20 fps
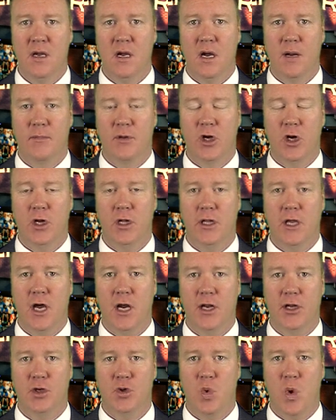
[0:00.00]
I'm currently
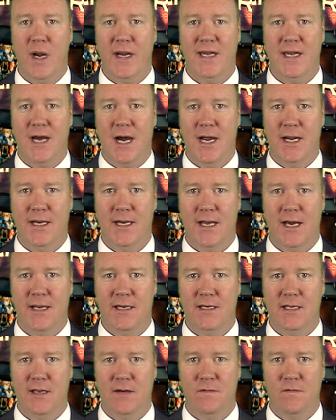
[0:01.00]
on a
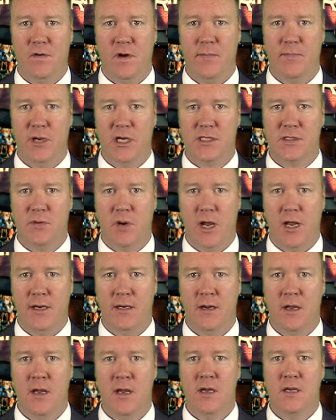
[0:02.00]
29-19 free picks
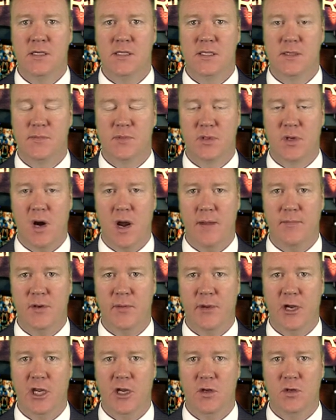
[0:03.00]
run. Subscribe
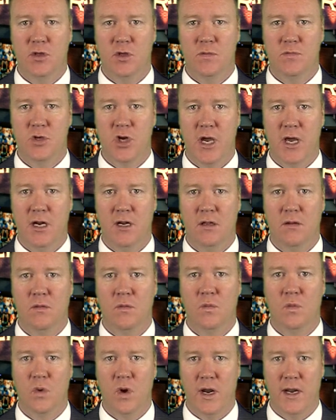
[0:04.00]
to my YouTube channel
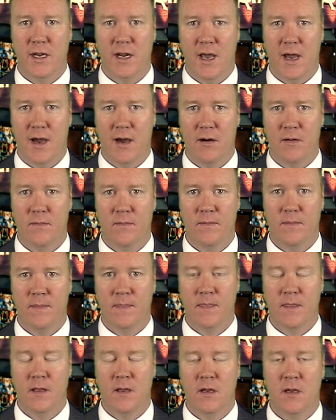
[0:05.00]
right now.
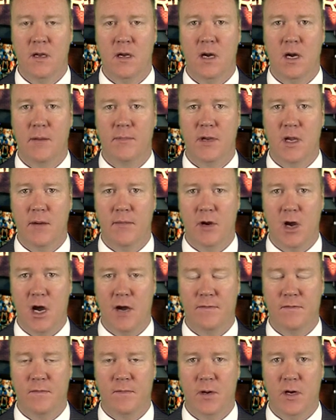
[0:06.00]
I'm coming
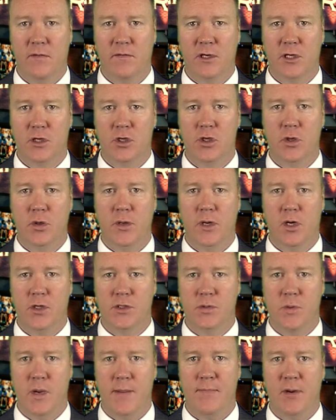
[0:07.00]
off a perfect 2-0
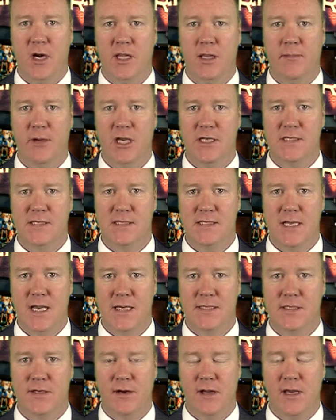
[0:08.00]
sweep on the basis
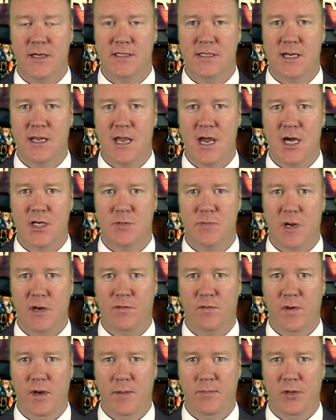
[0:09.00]
yesterday as I cashed my
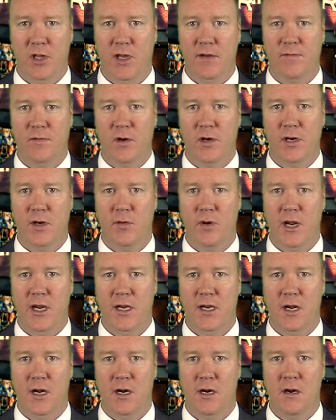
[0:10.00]
free play for you right
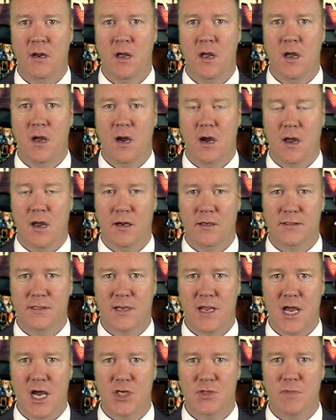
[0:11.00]
here. I also
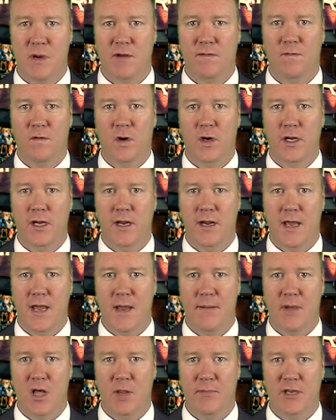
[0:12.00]
cashed my 4-unit
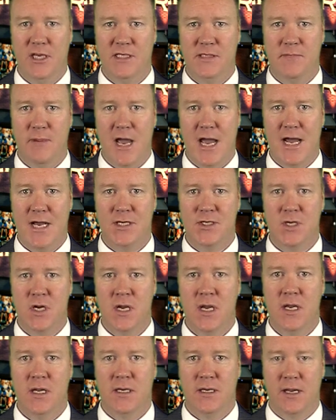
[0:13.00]
MLB smash.
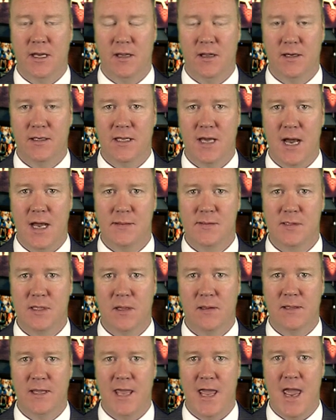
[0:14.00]
I look to
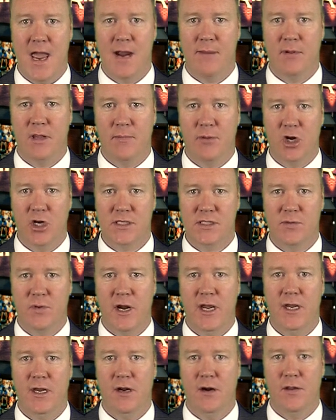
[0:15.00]
absolutely hammer the Bucks
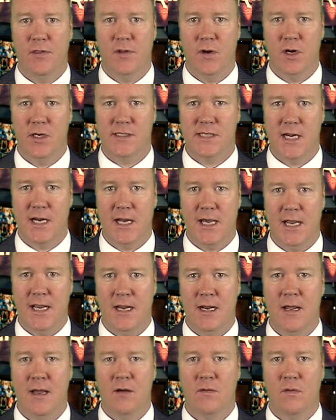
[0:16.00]
right here Thursday
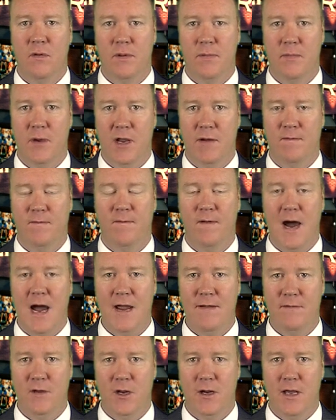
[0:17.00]
night with my
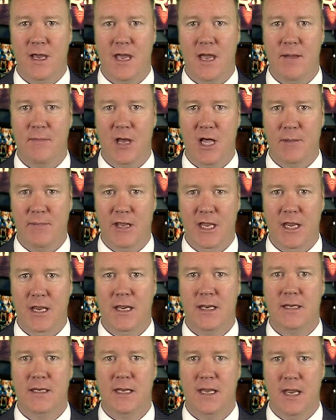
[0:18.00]
5 unit
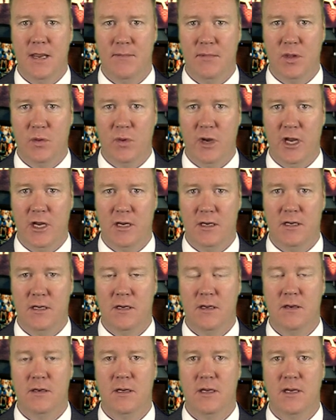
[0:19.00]
MLB Game of the Week.
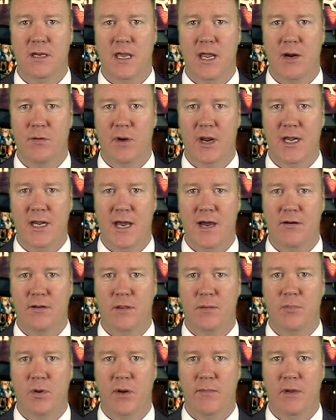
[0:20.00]
You can get it right now on
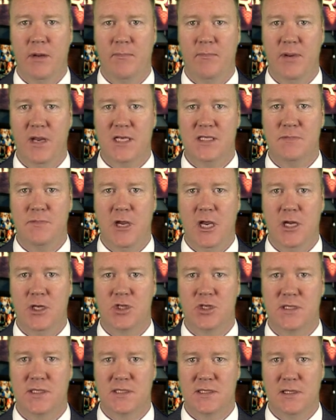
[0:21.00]
the Premium Picks
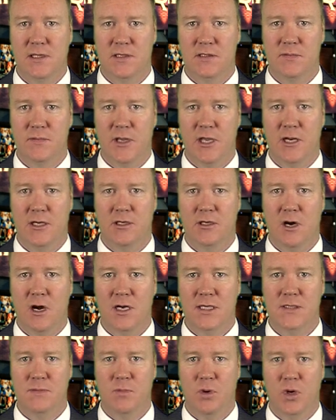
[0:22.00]
page exclusively at
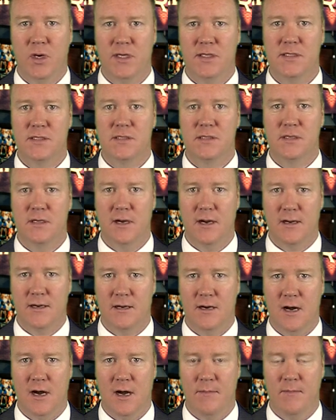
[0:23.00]

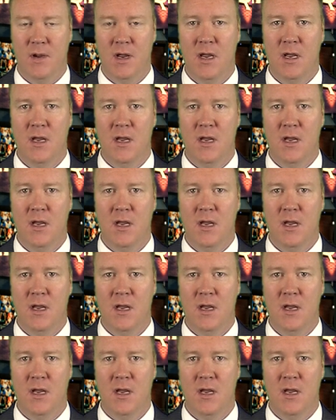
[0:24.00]
DocSports.com.